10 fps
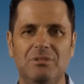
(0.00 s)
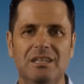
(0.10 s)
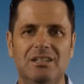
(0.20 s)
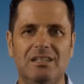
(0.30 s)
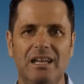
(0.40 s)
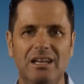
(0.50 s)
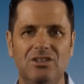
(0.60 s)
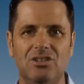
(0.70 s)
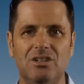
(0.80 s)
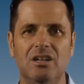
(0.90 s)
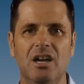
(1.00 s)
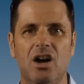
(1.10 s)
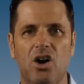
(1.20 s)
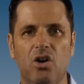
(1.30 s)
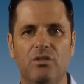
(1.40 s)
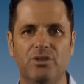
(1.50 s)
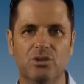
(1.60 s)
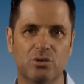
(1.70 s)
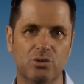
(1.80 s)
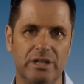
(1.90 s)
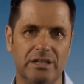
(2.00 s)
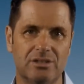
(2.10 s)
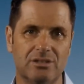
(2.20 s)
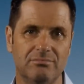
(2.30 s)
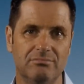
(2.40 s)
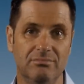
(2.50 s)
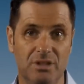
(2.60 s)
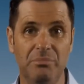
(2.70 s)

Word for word: the attention of your audience, the